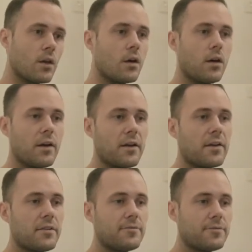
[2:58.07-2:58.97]
And then
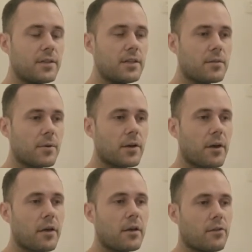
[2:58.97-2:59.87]
the third way
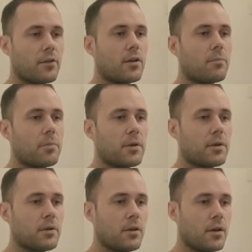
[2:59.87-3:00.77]
is going to
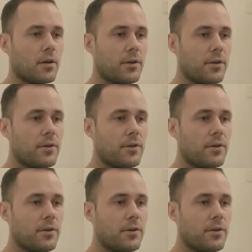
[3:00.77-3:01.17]
be you do the